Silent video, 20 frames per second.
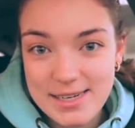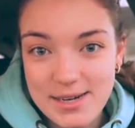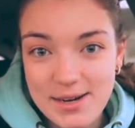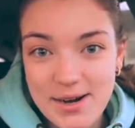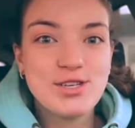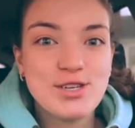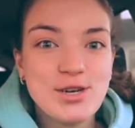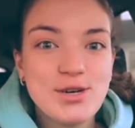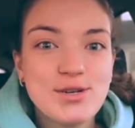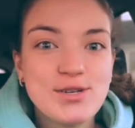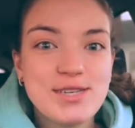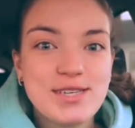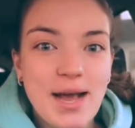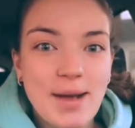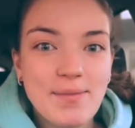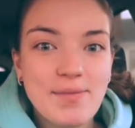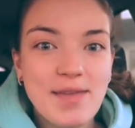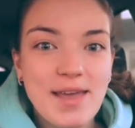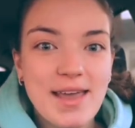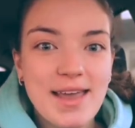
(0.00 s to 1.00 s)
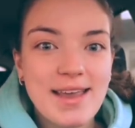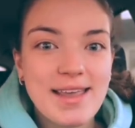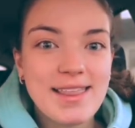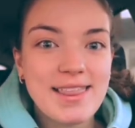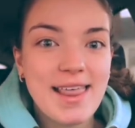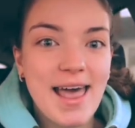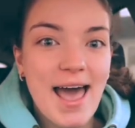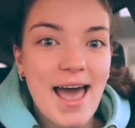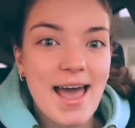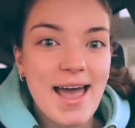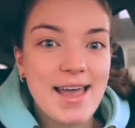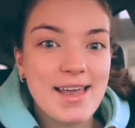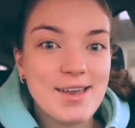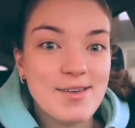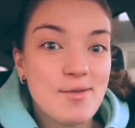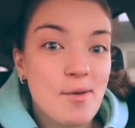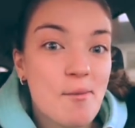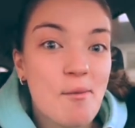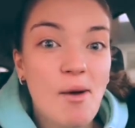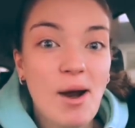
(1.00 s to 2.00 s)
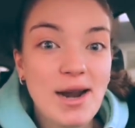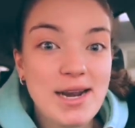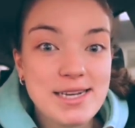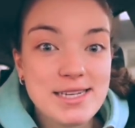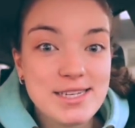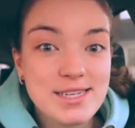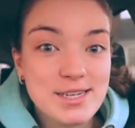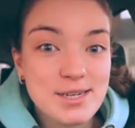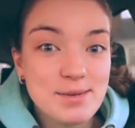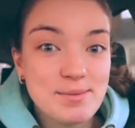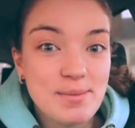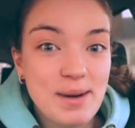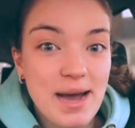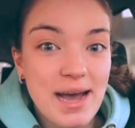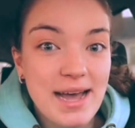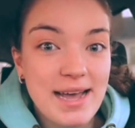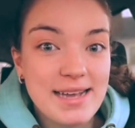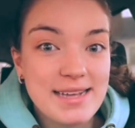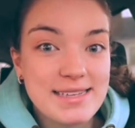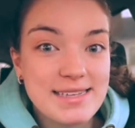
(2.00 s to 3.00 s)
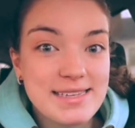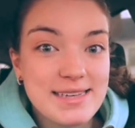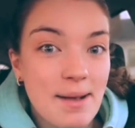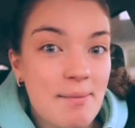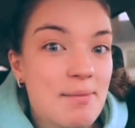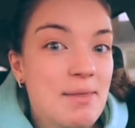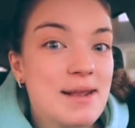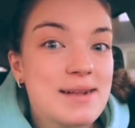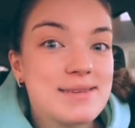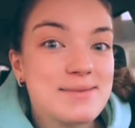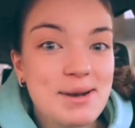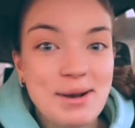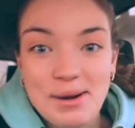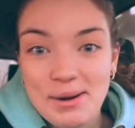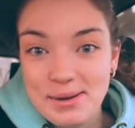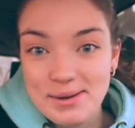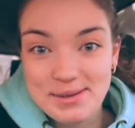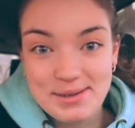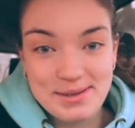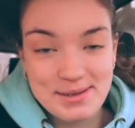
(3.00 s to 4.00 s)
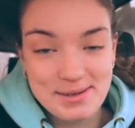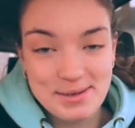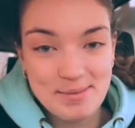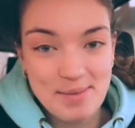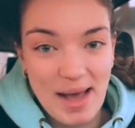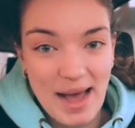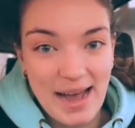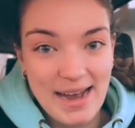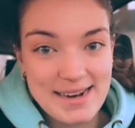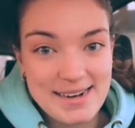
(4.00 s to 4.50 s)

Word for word: do something that that you've been wanting to, but something's been holding you back.